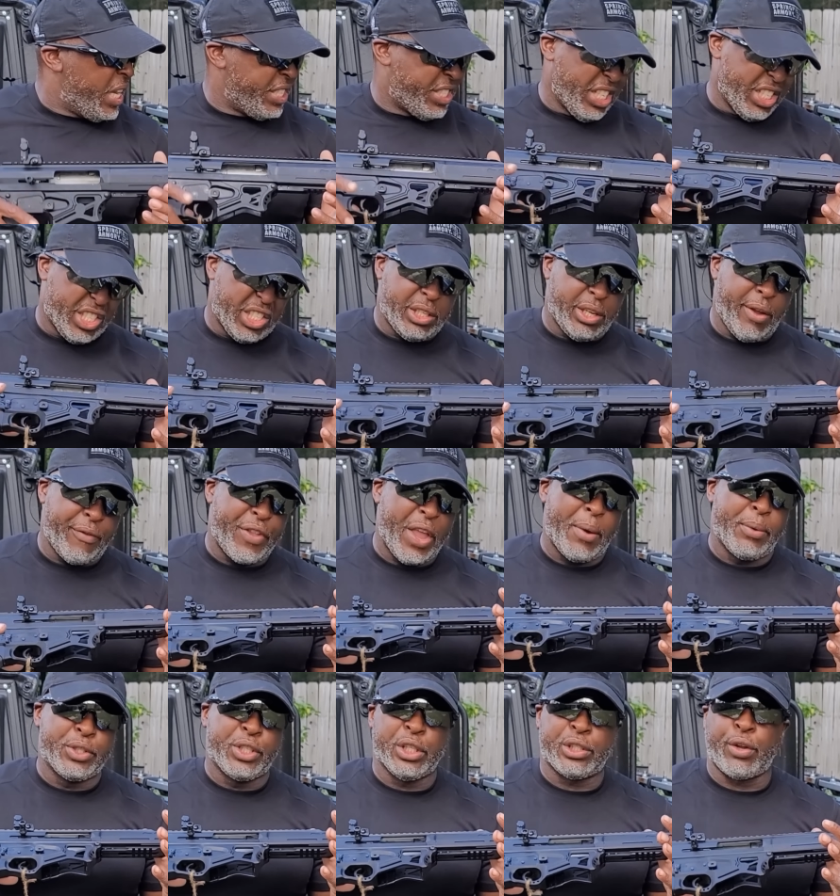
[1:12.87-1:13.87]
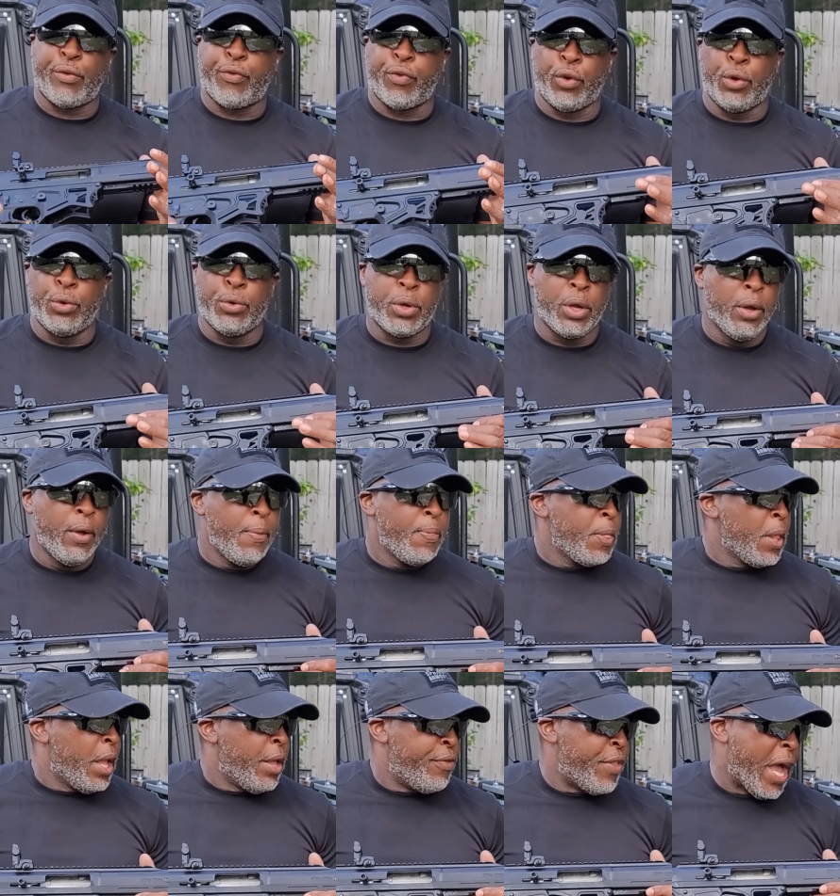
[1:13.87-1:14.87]
just to see if that was just a fluke.
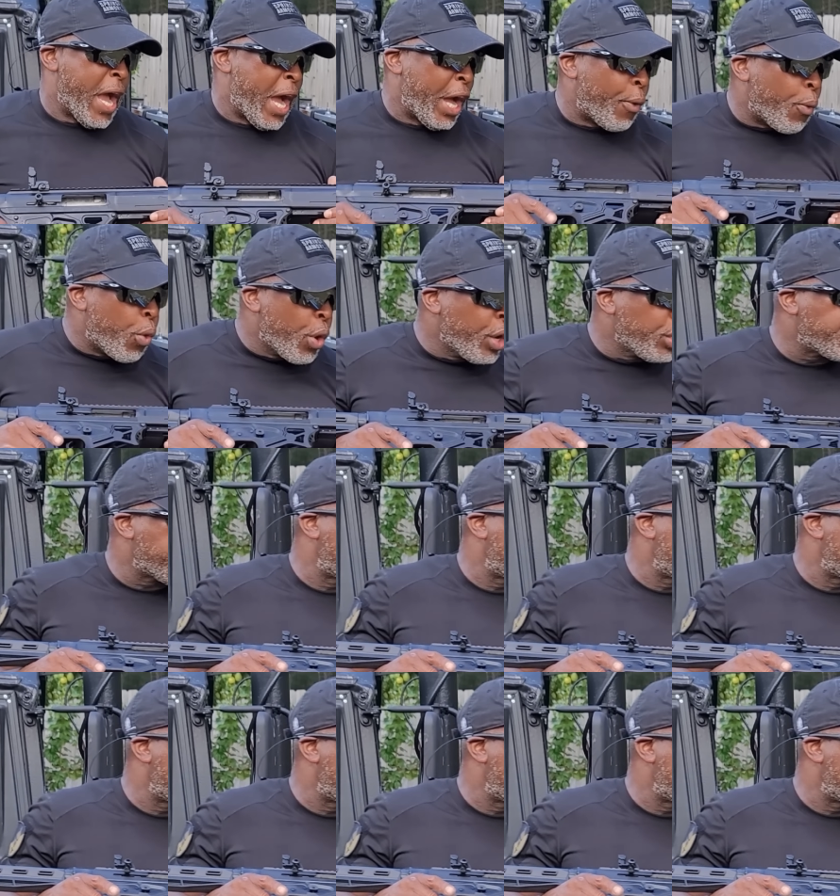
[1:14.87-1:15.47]
Now I will